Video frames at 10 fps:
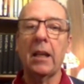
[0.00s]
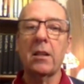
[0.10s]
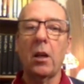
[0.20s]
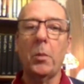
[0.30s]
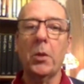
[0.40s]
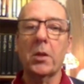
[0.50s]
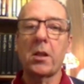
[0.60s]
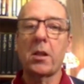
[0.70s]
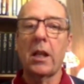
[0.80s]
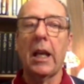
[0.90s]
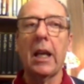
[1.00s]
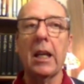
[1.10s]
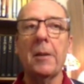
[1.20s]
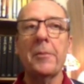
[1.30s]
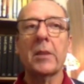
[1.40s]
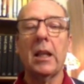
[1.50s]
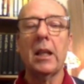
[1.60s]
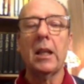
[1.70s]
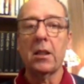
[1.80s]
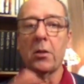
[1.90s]
and I'll put a
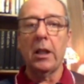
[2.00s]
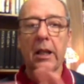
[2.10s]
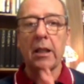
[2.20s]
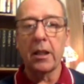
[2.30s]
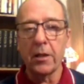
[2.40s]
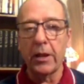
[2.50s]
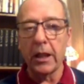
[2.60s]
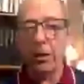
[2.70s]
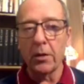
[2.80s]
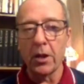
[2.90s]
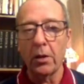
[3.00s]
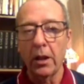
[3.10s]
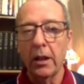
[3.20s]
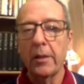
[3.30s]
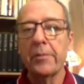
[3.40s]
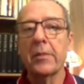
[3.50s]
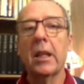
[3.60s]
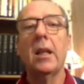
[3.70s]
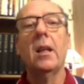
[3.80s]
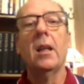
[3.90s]
link to it at the end of this video too.
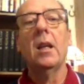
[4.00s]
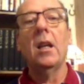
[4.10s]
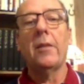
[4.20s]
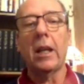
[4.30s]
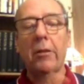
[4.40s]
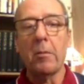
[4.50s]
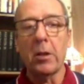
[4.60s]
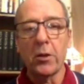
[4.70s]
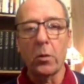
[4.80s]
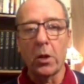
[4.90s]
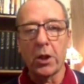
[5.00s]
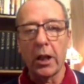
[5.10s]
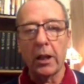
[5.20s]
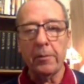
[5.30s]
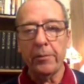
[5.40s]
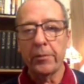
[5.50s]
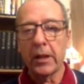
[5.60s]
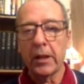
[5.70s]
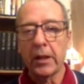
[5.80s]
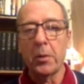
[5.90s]
Thank you very much for
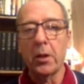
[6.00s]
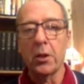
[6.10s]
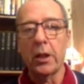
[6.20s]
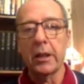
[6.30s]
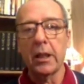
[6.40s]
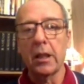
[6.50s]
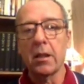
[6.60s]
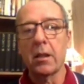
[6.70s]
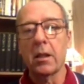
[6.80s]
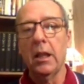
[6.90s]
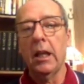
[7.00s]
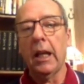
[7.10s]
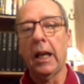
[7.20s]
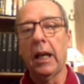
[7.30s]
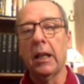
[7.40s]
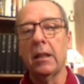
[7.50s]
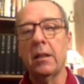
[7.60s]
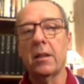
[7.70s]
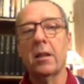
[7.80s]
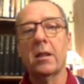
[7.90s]
watching. Hope you enjoyed this,
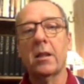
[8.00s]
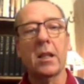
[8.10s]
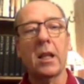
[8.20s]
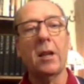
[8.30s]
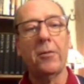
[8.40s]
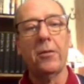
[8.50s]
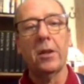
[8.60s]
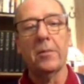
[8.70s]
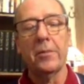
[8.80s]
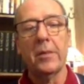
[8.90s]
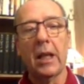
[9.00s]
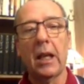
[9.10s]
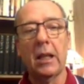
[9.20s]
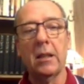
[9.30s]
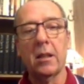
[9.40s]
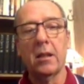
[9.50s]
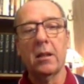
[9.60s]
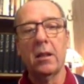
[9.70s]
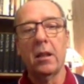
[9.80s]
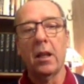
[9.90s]
and stay safe,
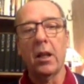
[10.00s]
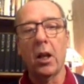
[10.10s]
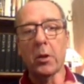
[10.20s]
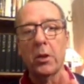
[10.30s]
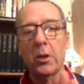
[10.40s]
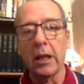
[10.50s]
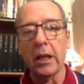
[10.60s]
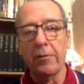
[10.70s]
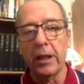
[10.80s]
and I hope you enjoy